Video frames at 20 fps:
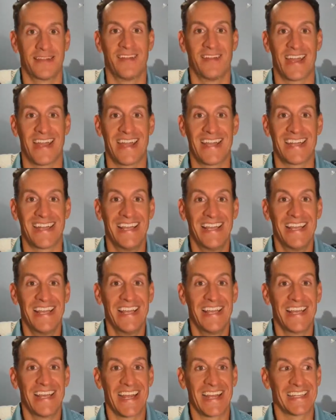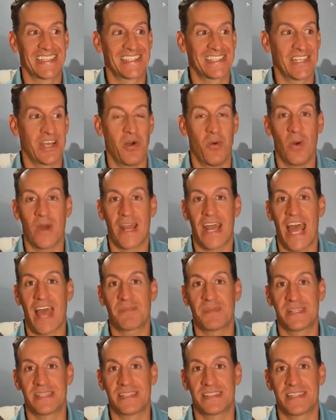right? And so what
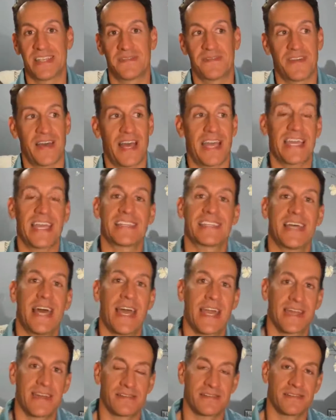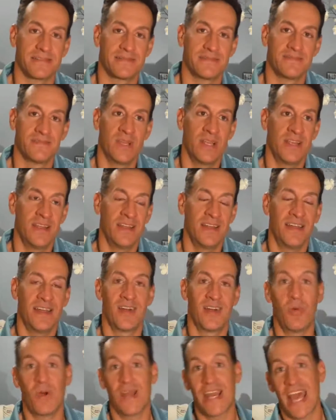happens if I get tired?
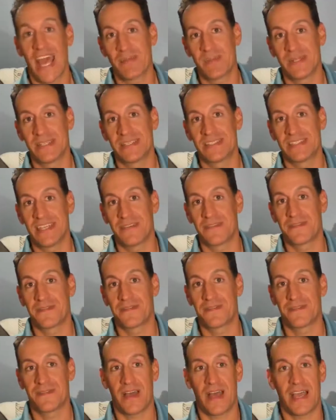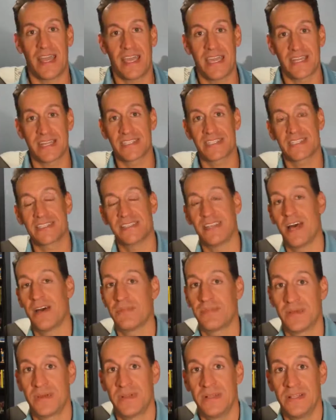Or what happens if I hit a
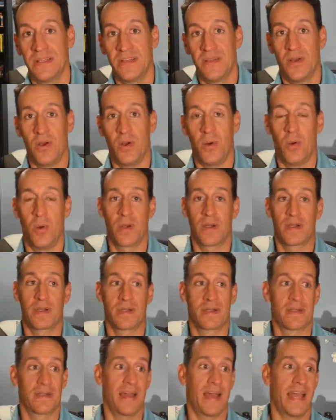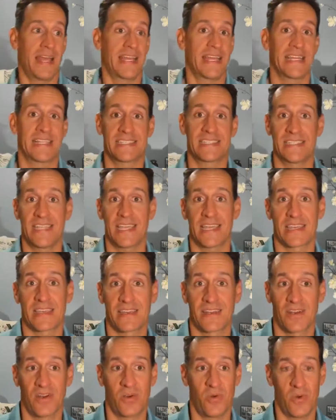slump? Or I get sick?
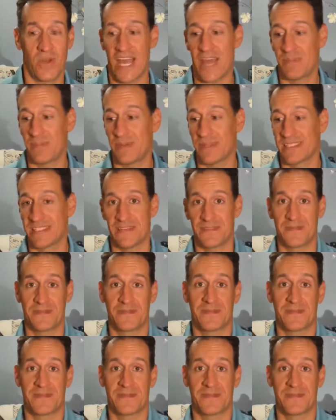Or what happens if,